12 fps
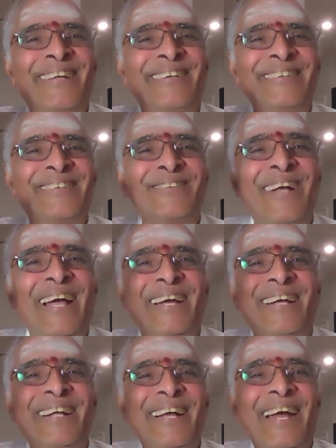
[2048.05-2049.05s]
that this
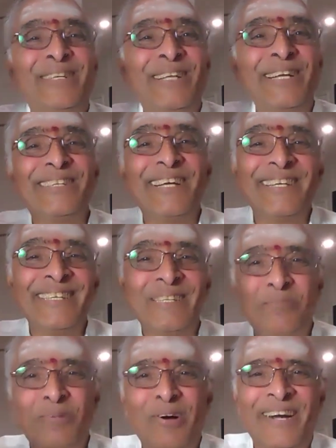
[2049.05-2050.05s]
guy at 3:30 in
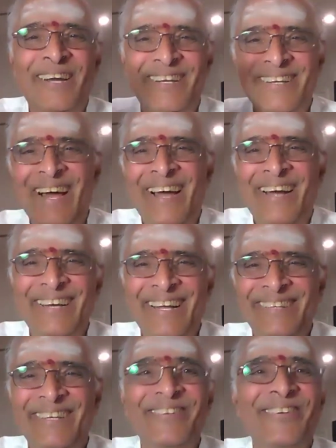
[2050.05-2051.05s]
the morning knocked
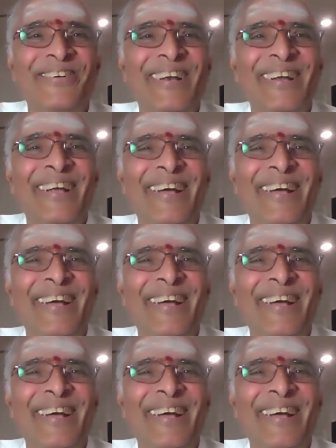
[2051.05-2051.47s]
on the door.